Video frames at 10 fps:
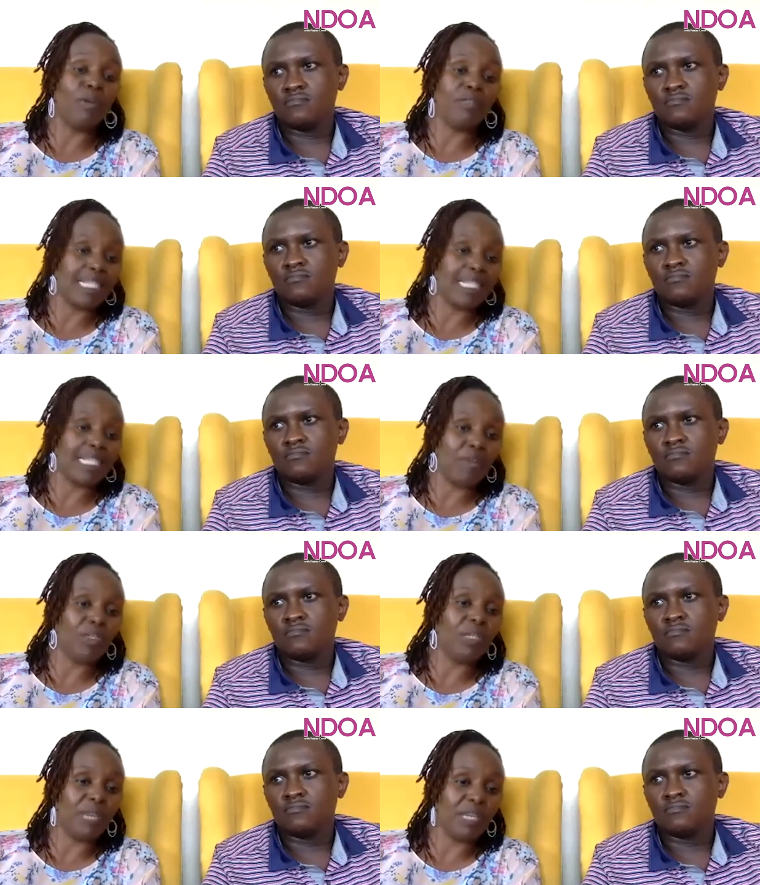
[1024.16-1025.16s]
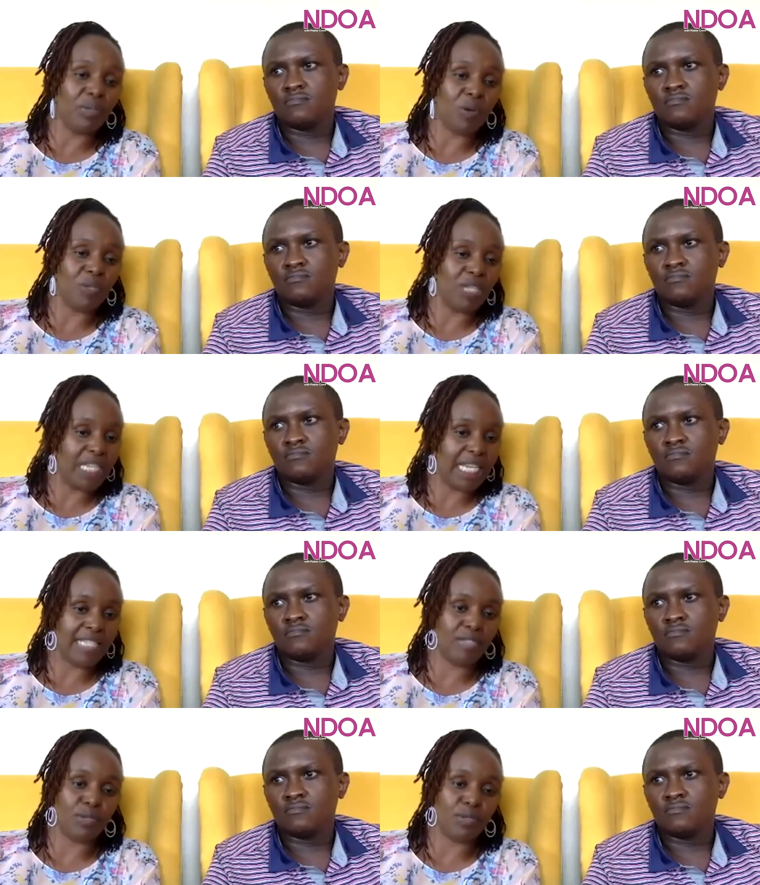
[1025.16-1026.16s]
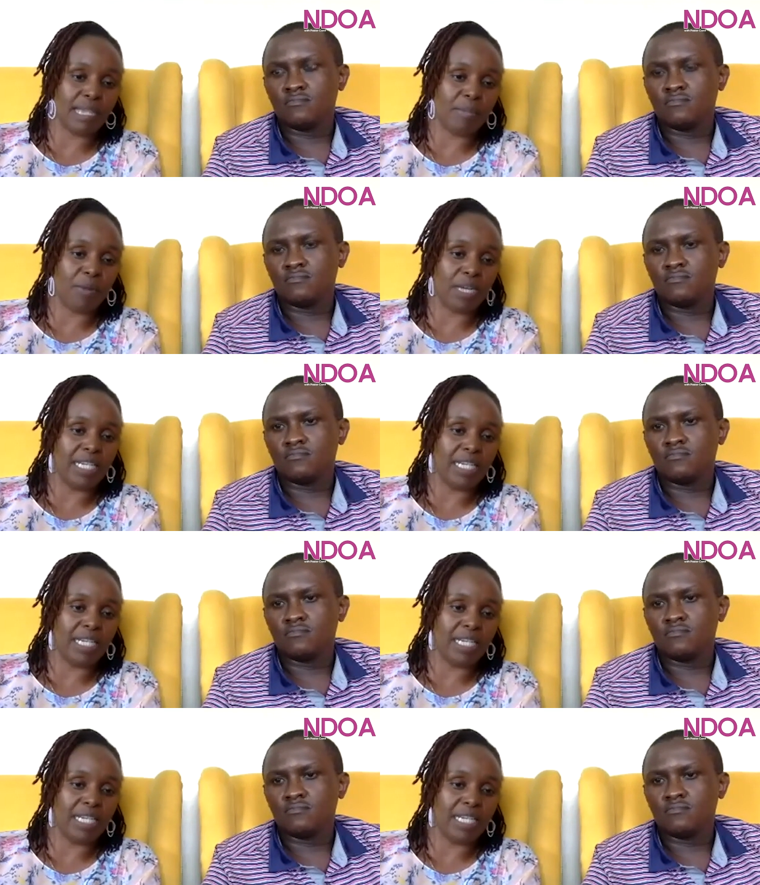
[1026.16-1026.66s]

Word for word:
Speaker 1: that's the only way you communicate to someone.